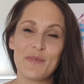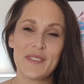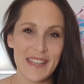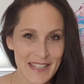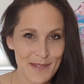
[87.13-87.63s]

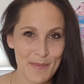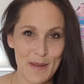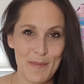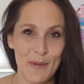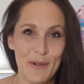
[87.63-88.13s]
teach
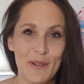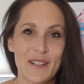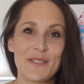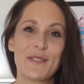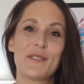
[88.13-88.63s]
people or
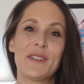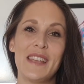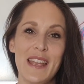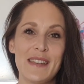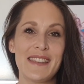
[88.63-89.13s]
to
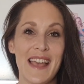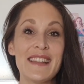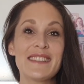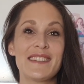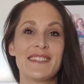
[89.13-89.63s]
create
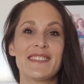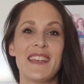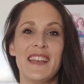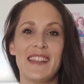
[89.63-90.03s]
dancers